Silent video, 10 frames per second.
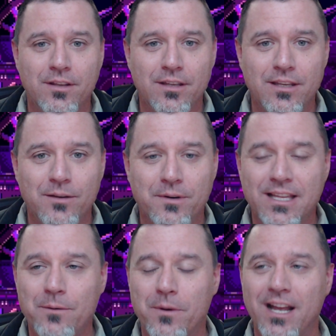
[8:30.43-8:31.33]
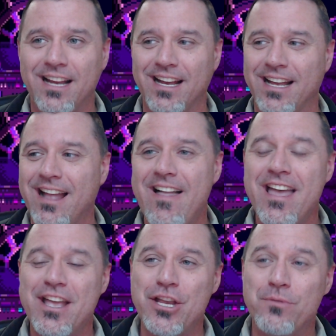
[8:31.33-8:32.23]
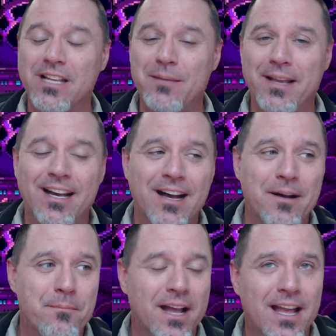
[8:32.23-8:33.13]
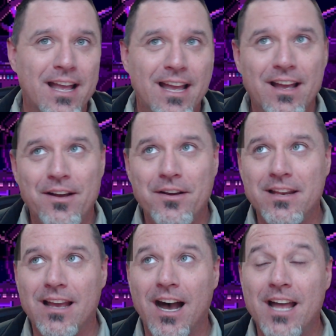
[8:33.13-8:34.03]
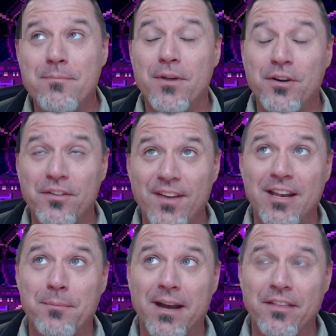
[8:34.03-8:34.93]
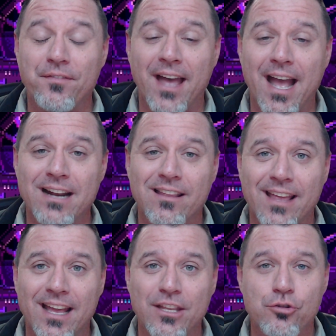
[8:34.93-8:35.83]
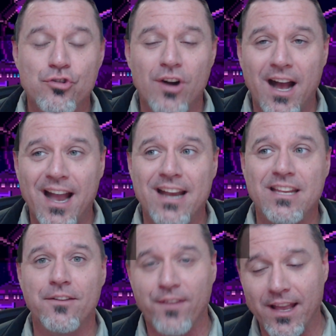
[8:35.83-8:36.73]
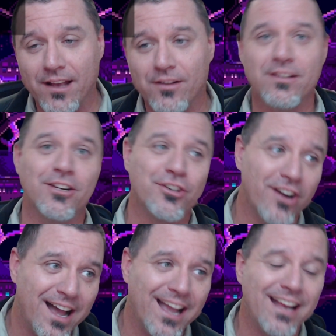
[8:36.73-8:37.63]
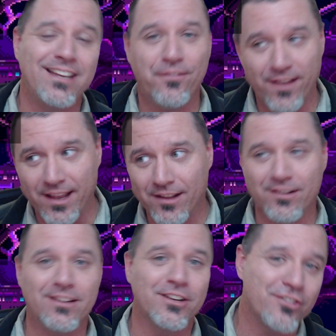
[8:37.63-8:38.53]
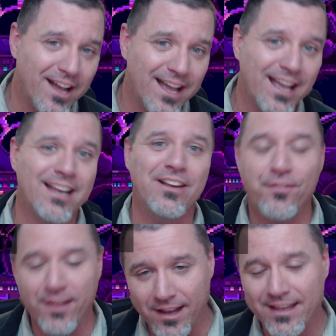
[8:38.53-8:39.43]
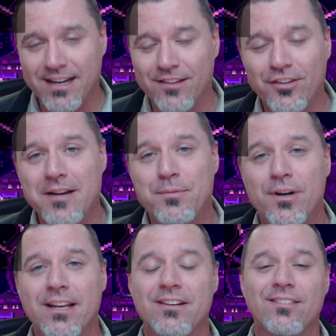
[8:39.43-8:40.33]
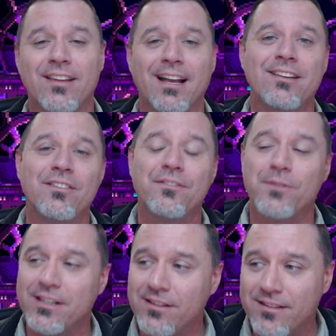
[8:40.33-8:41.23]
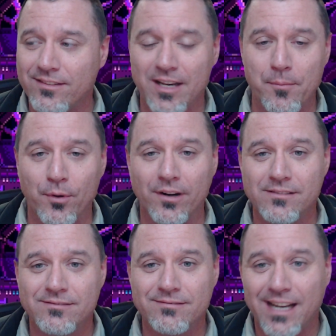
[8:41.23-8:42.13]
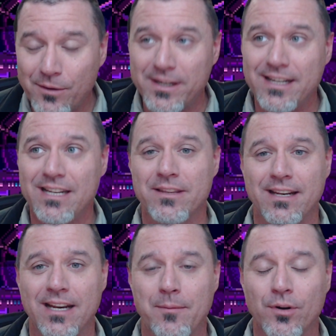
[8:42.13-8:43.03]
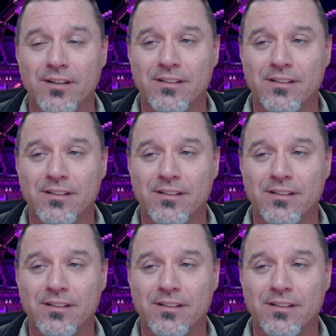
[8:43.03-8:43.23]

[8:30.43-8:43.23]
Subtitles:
you really become unmotivated by the fact that you tried, you failed, you tried, you failed, you tried, you failed. And at a certain point, you're just like, I just don't want to do this anymore. I don't want to deal with it anymore.